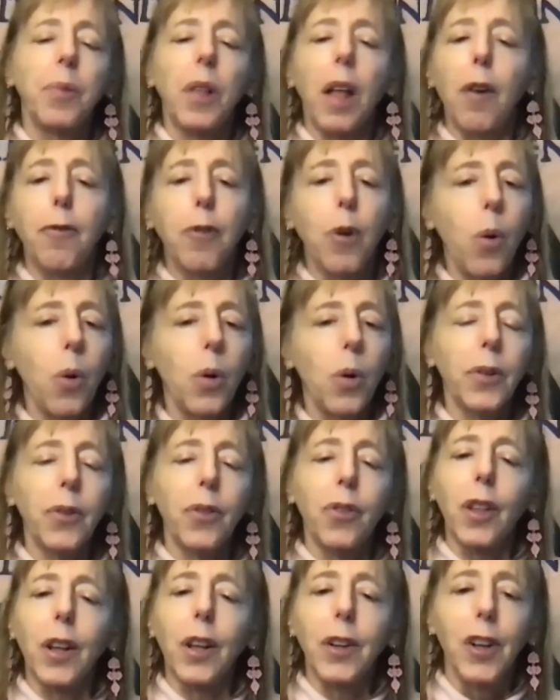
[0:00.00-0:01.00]
of
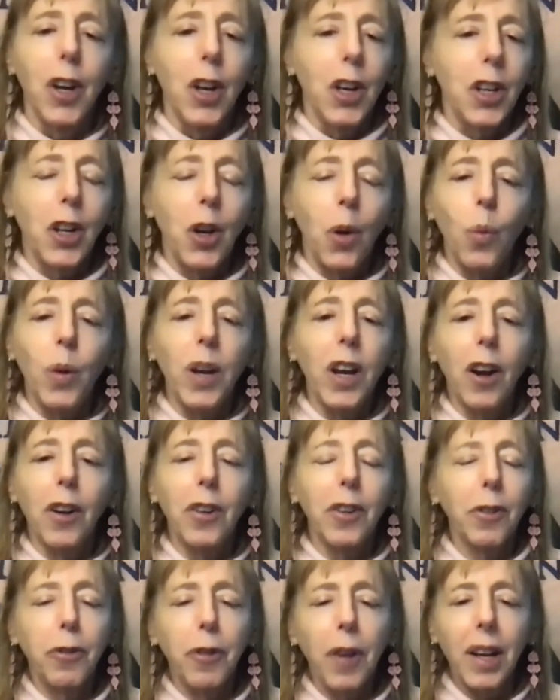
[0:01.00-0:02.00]
course, that, we
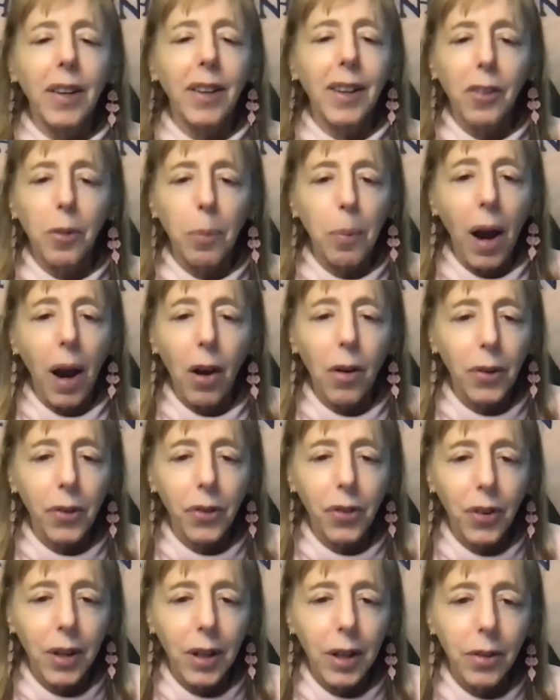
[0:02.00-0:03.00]
are defending
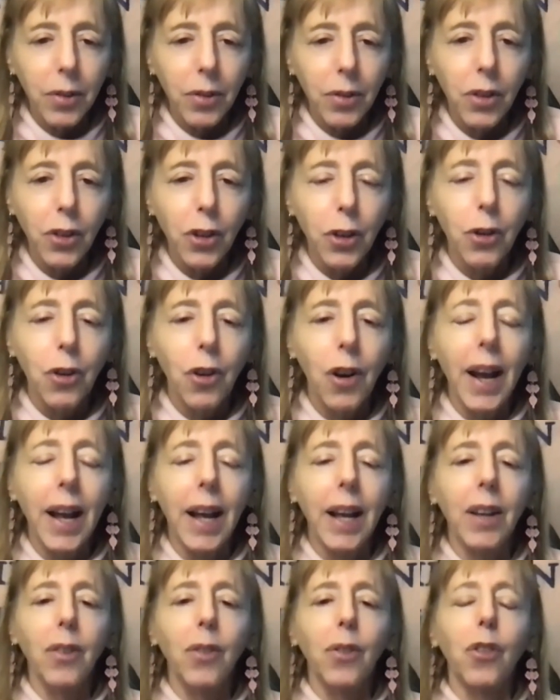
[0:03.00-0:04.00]
democracy in
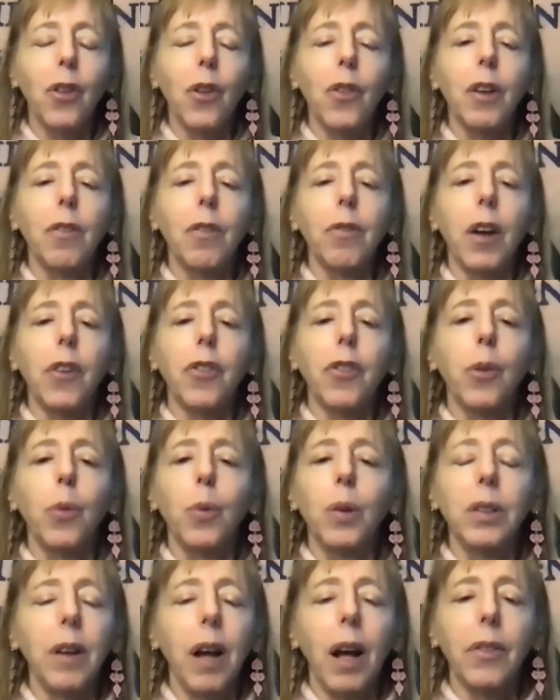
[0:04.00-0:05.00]
Ukraine so that Russia
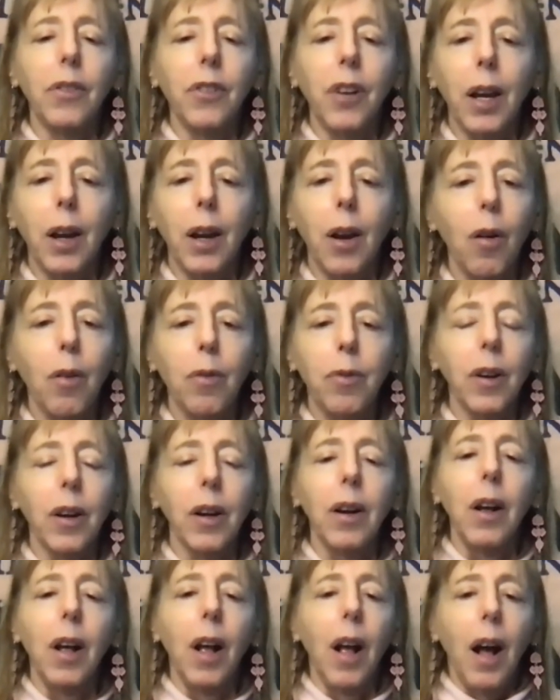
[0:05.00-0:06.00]
will not take
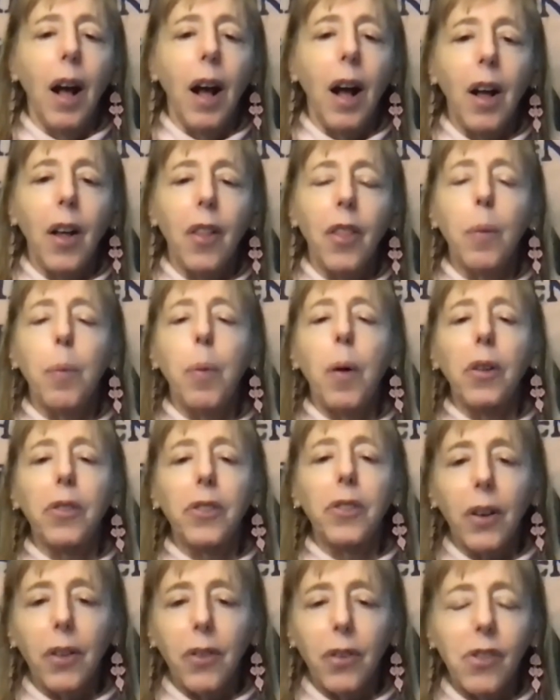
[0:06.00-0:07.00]
over the
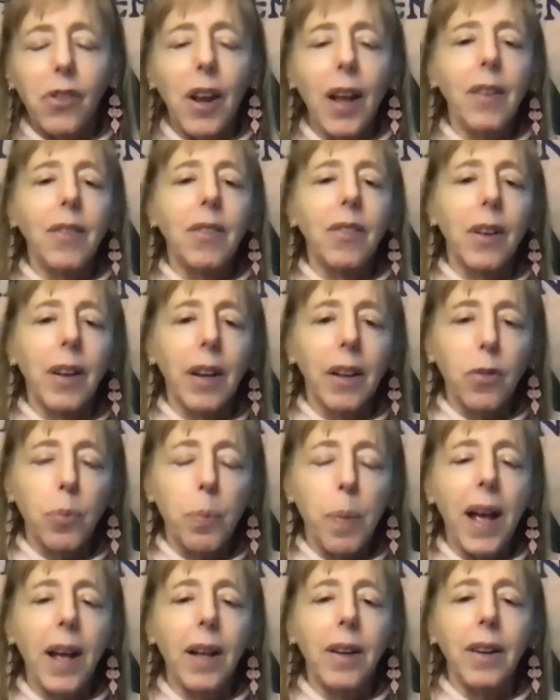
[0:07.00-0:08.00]
Baltic states and
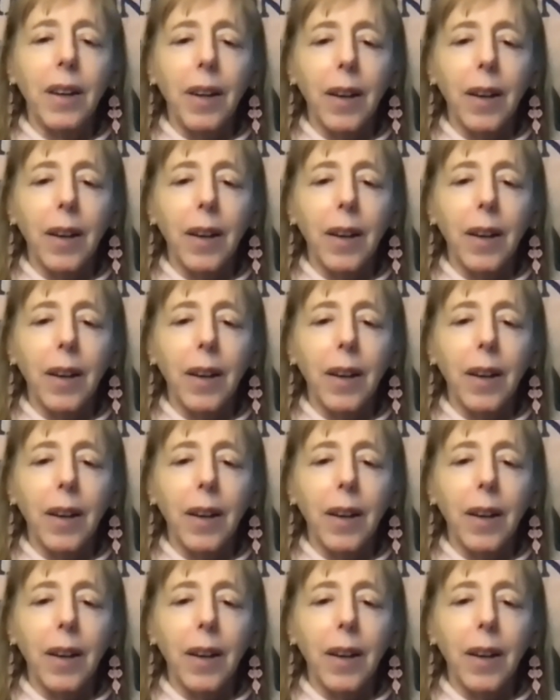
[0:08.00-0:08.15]
expand.